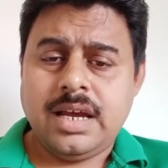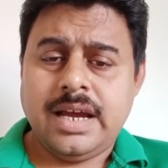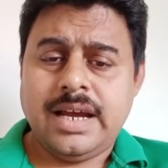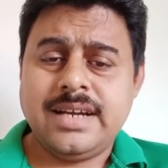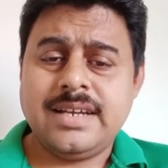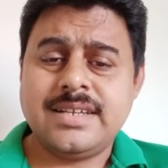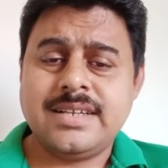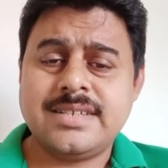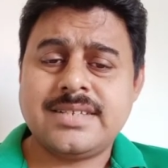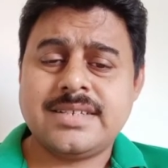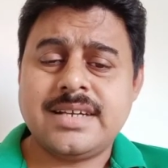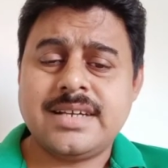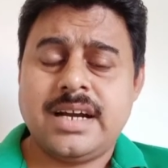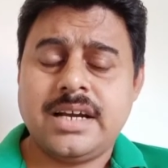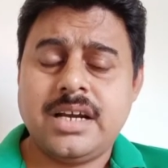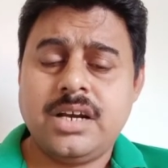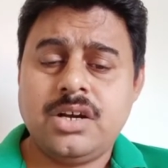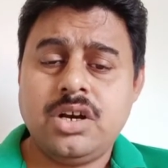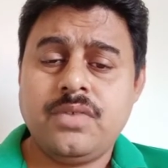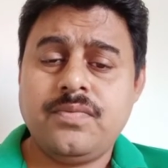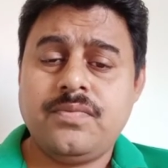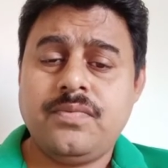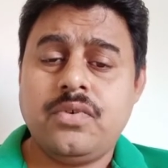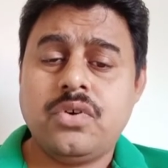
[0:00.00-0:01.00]
and started
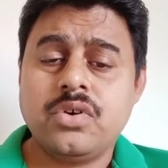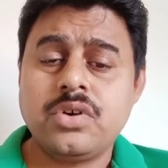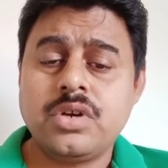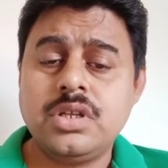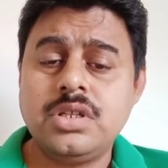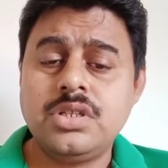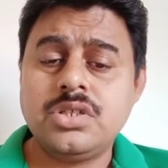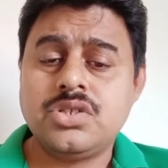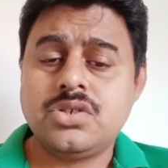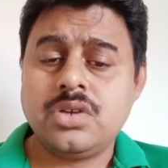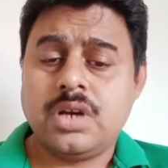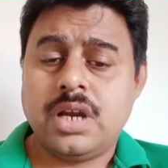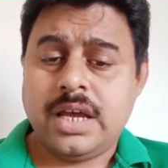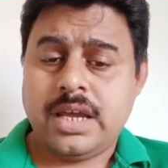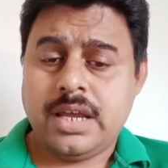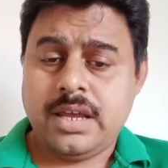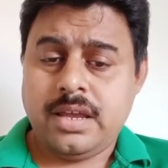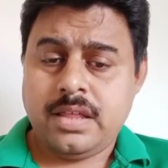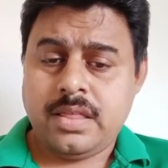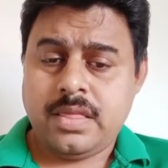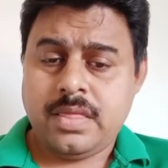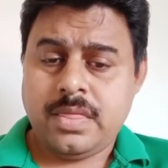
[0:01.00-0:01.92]
on 14 July.